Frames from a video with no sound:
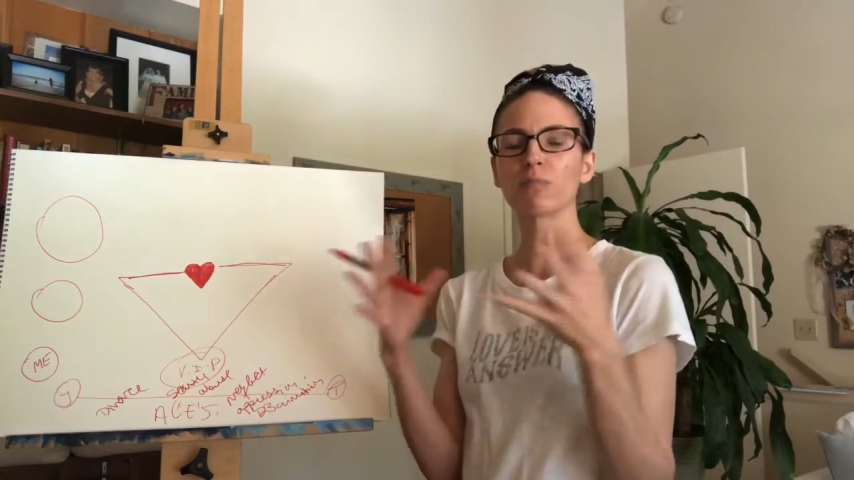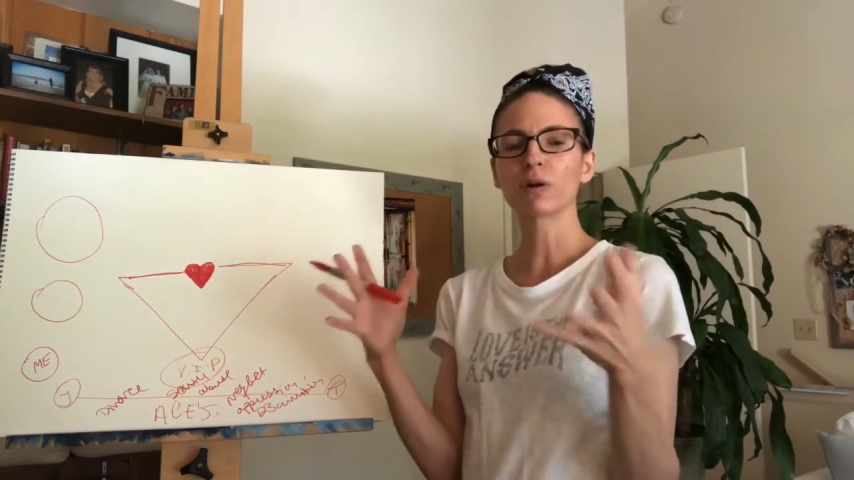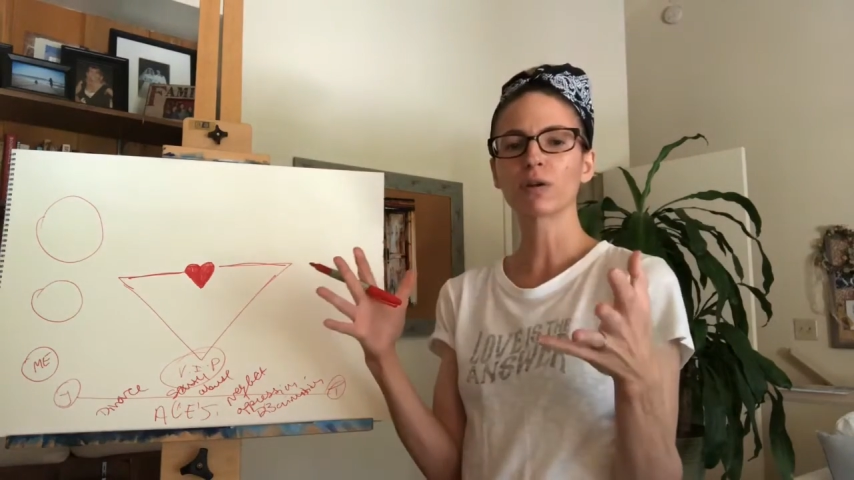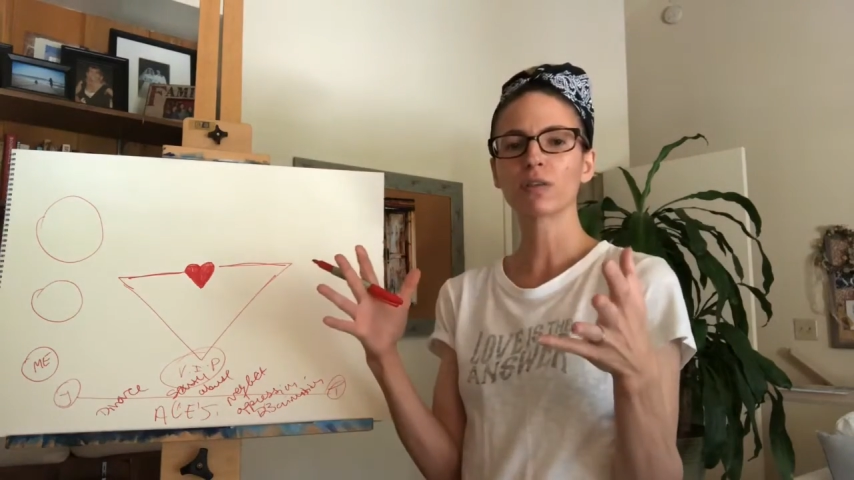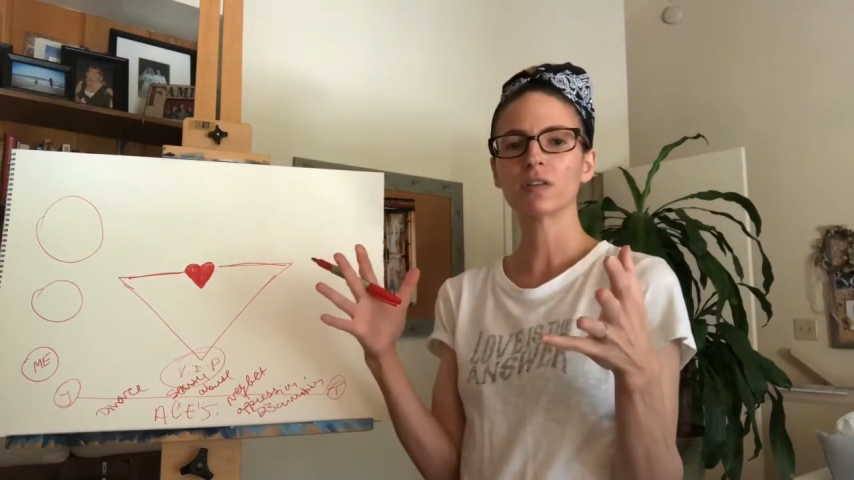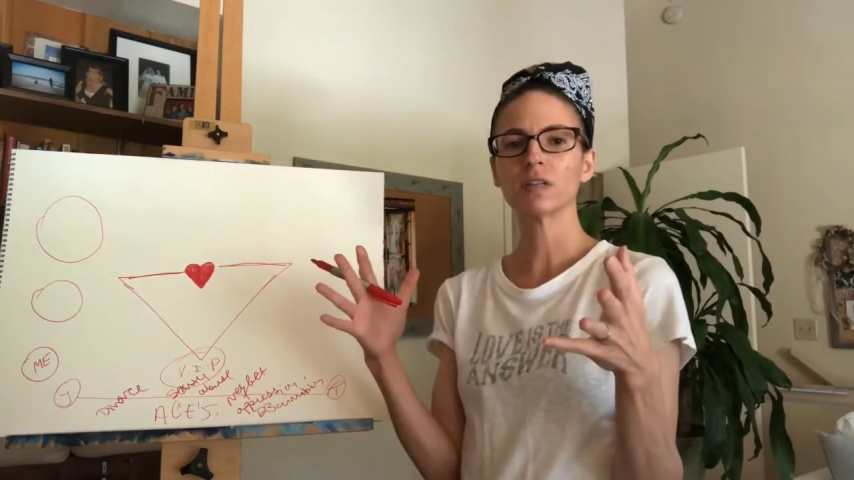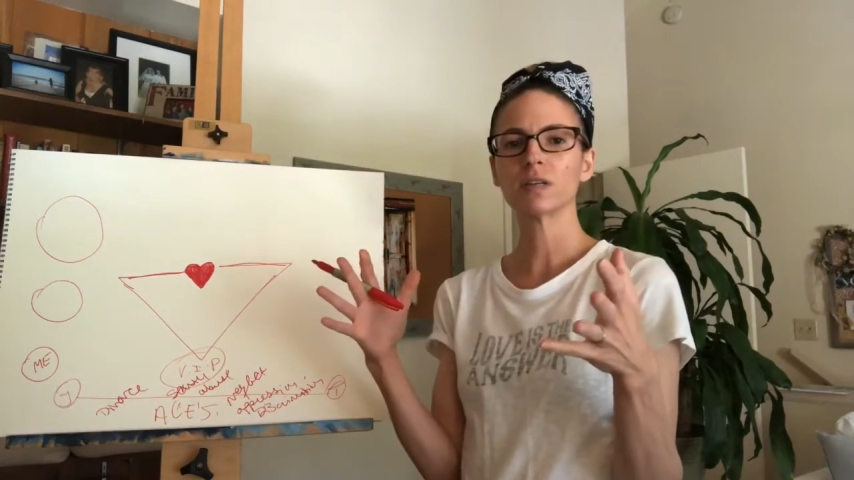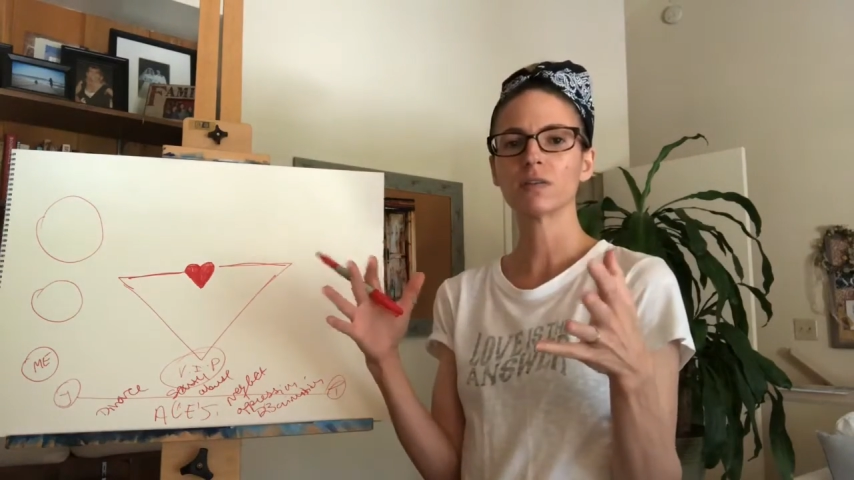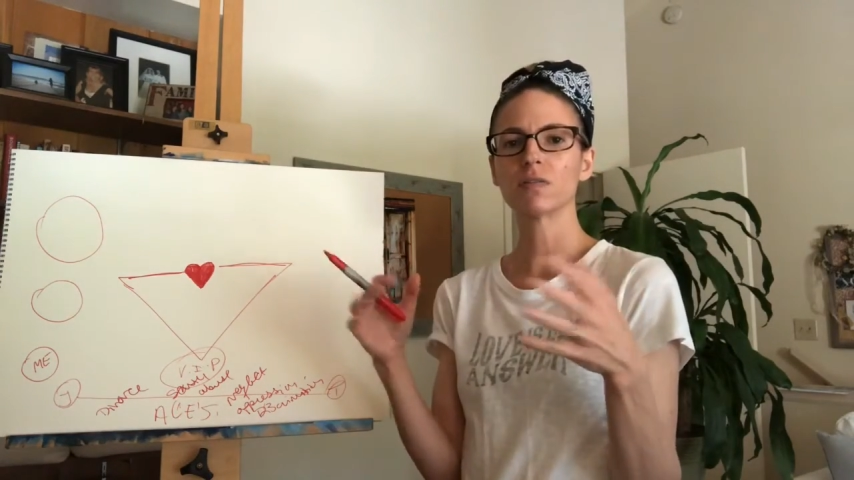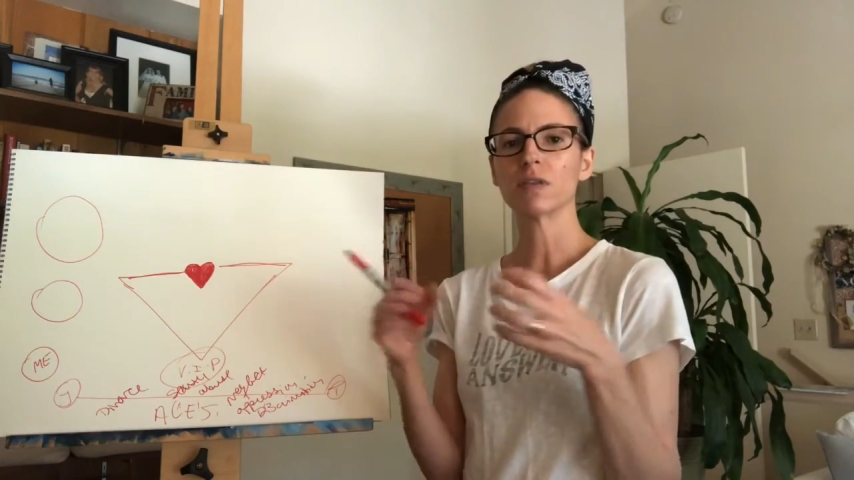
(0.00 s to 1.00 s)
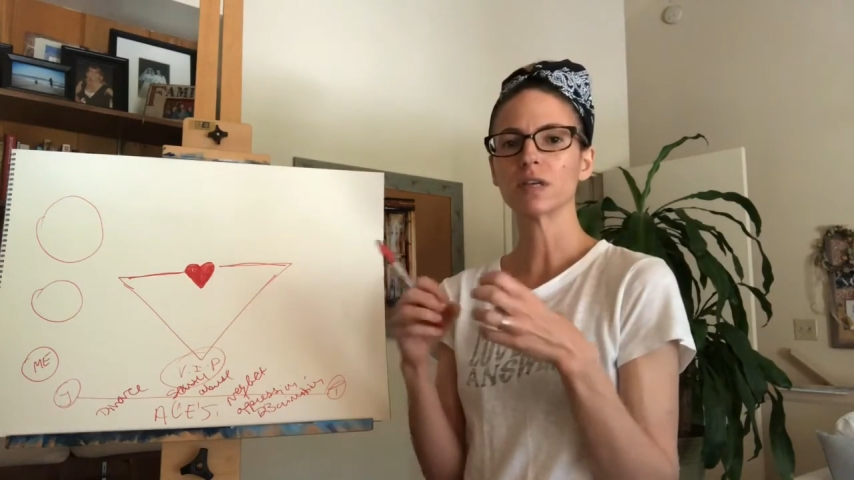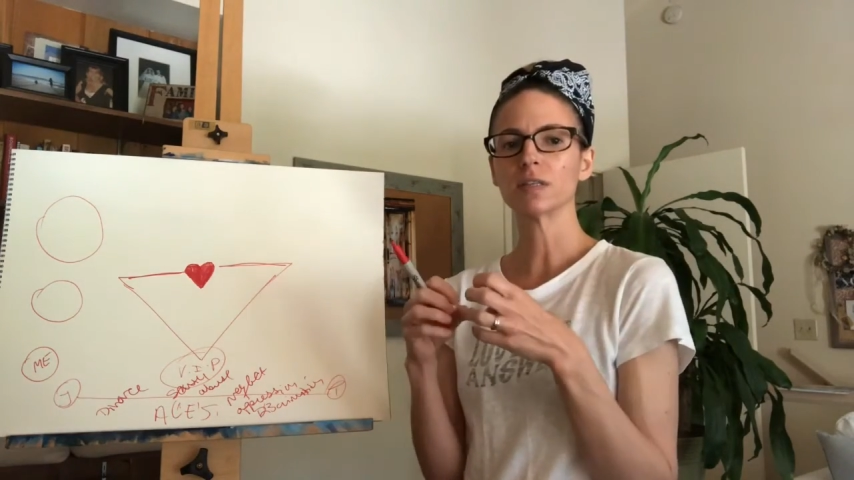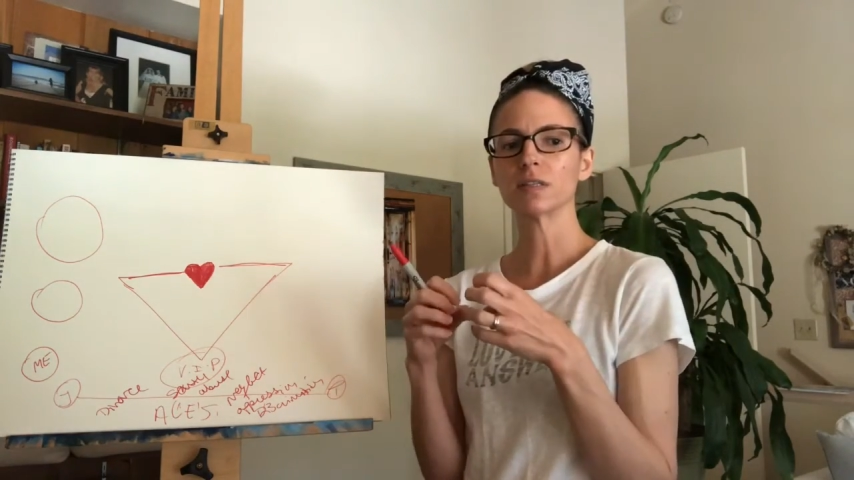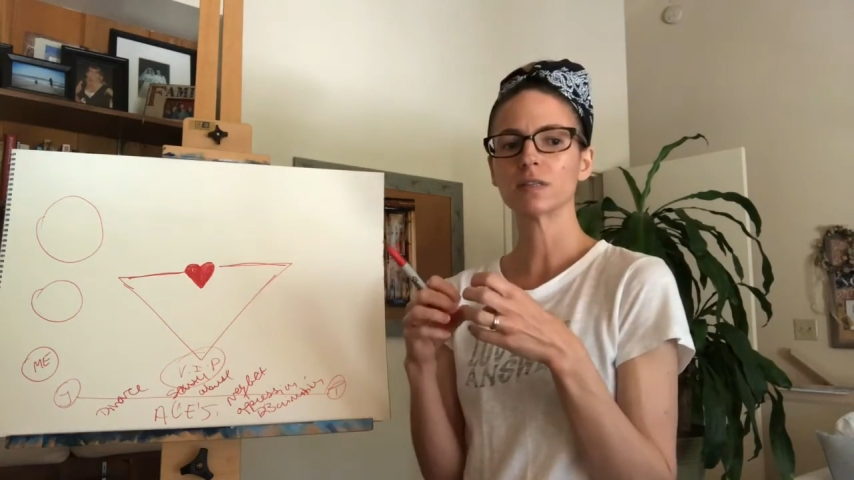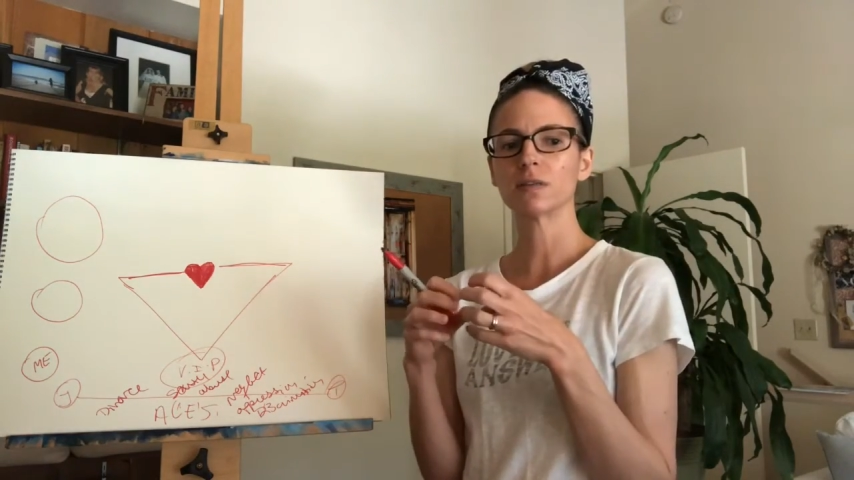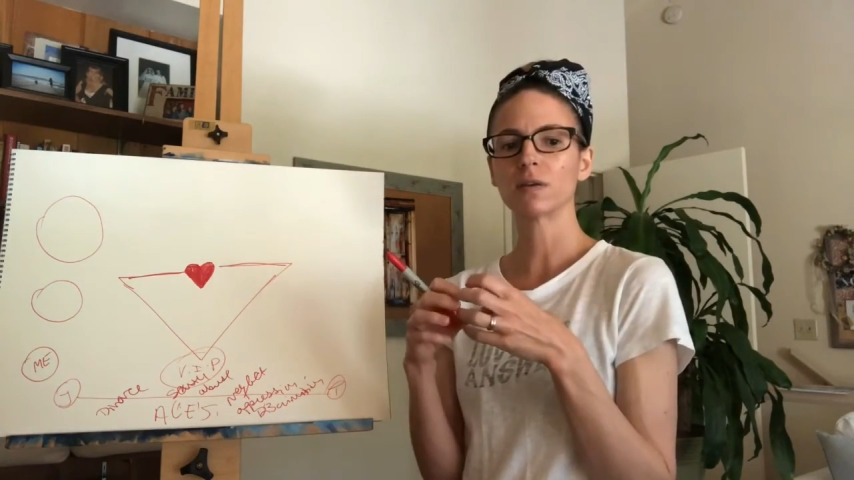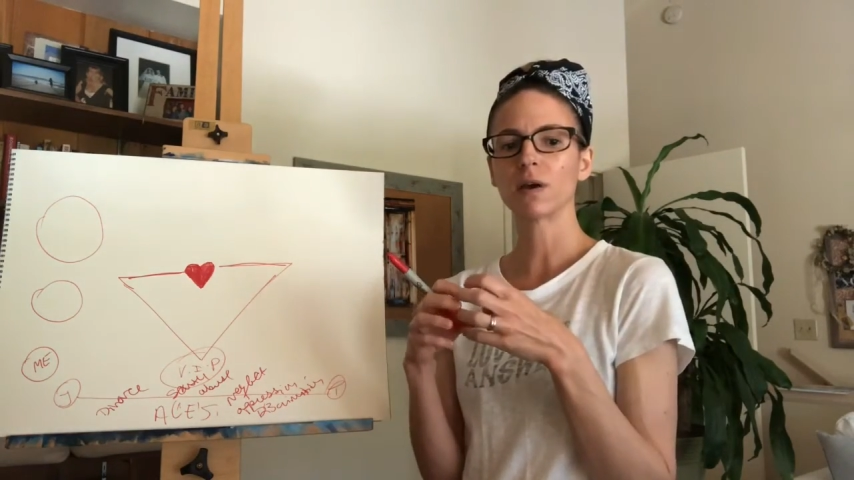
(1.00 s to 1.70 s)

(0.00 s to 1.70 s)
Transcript: birthed this